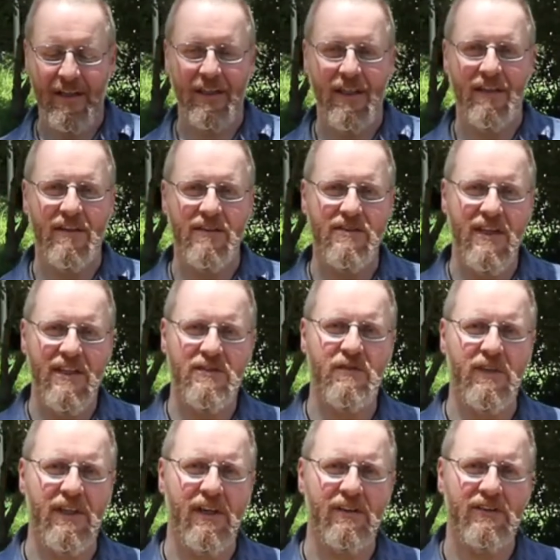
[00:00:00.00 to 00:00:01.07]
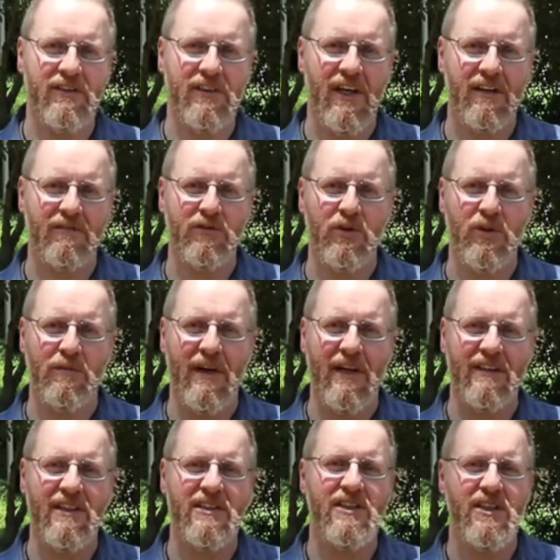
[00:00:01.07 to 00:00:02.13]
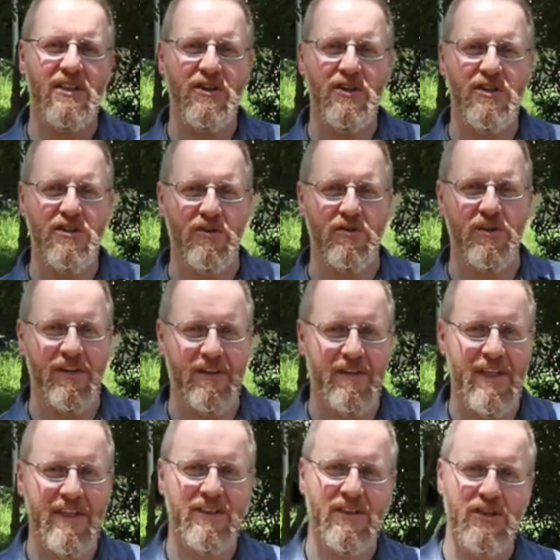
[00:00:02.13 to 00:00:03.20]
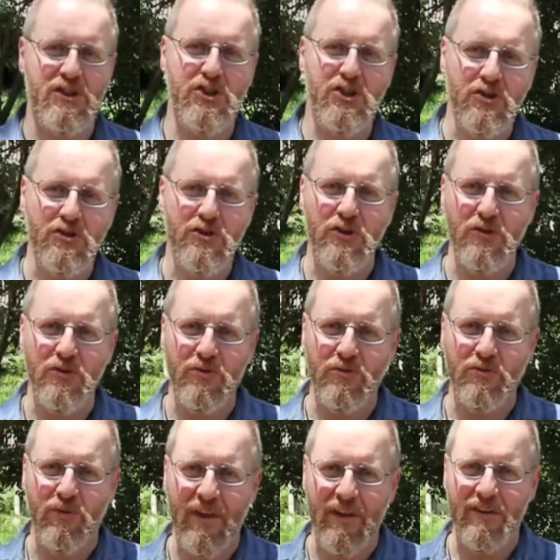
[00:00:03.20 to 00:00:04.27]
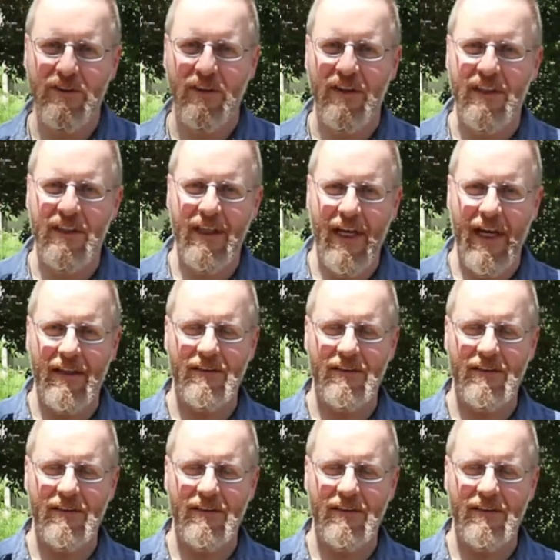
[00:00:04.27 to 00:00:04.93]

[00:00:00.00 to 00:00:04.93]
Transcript: in this next video to kind of talk about the things that you could do and the things that you should do when you're starting to get